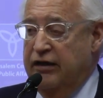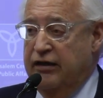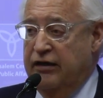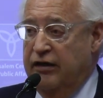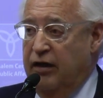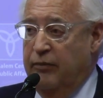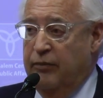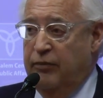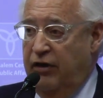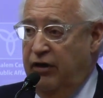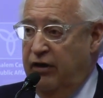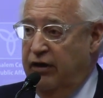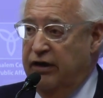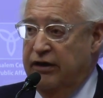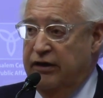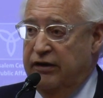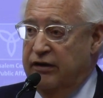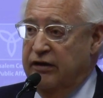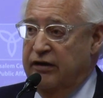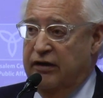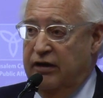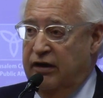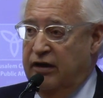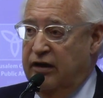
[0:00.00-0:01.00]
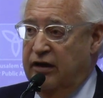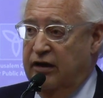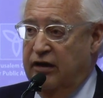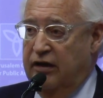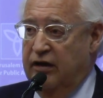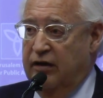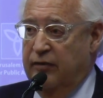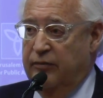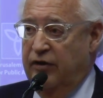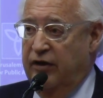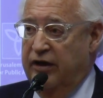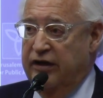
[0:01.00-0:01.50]
Then,
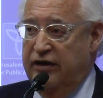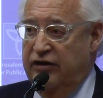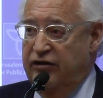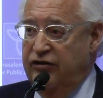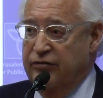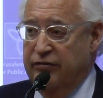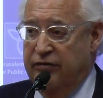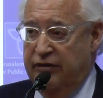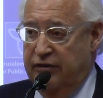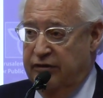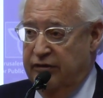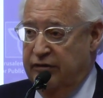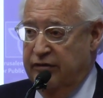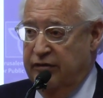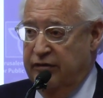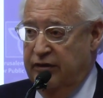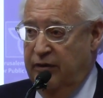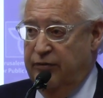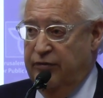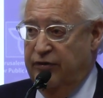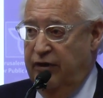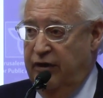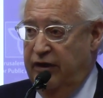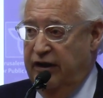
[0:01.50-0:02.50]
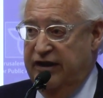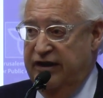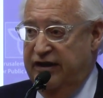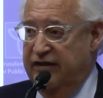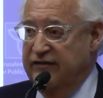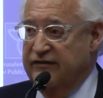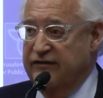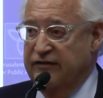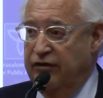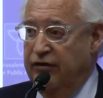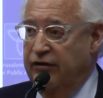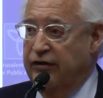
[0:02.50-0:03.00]
upon Israel
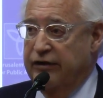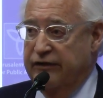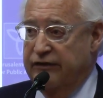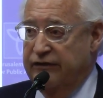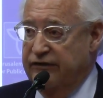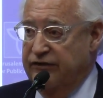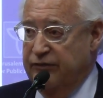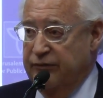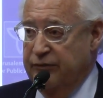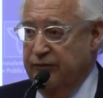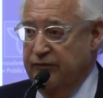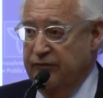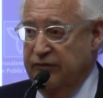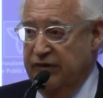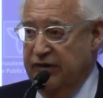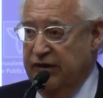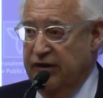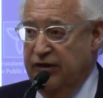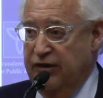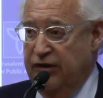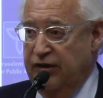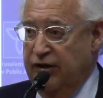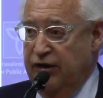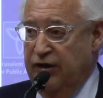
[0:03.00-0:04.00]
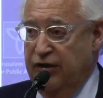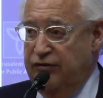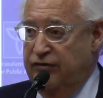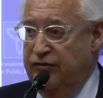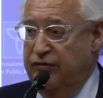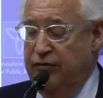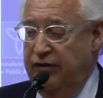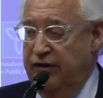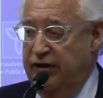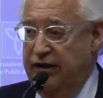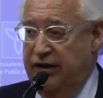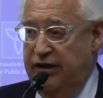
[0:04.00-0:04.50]
applying its laws
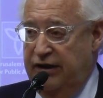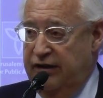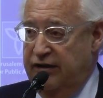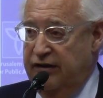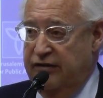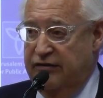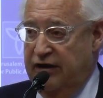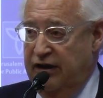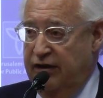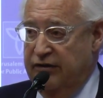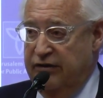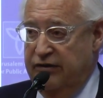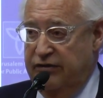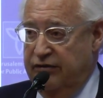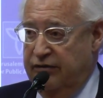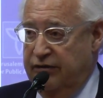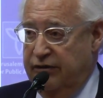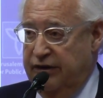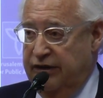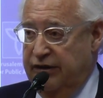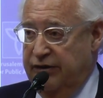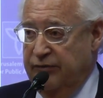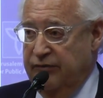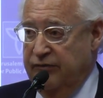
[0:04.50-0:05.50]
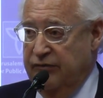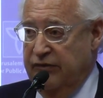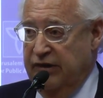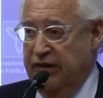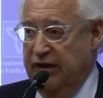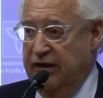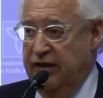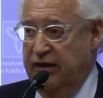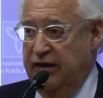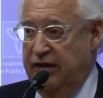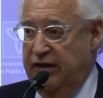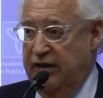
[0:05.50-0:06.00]
to the territory
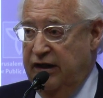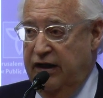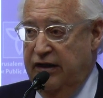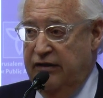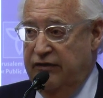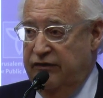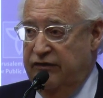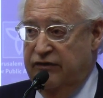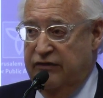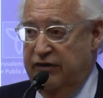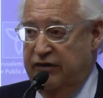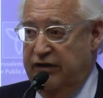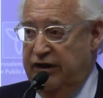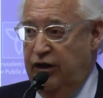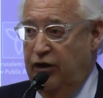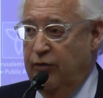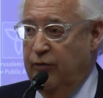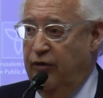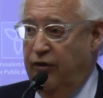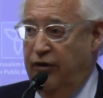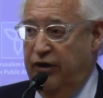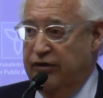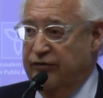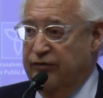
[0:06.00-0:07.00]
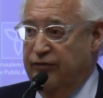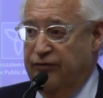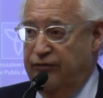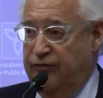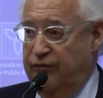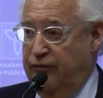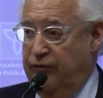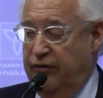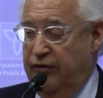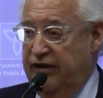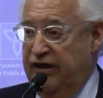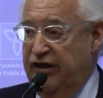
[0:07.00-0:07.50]
that is
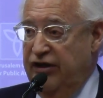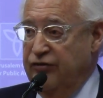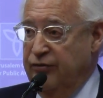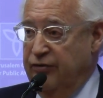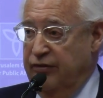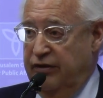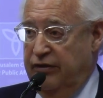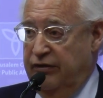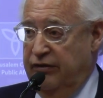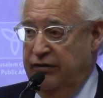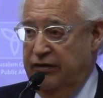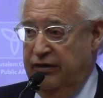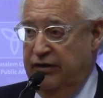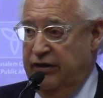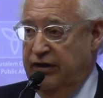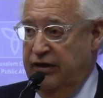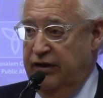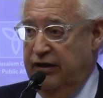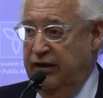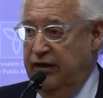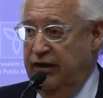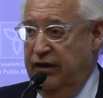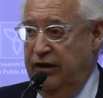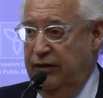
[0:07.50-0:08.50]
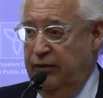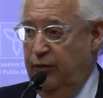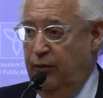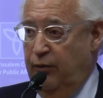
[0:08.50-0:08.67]
earmarked for Israel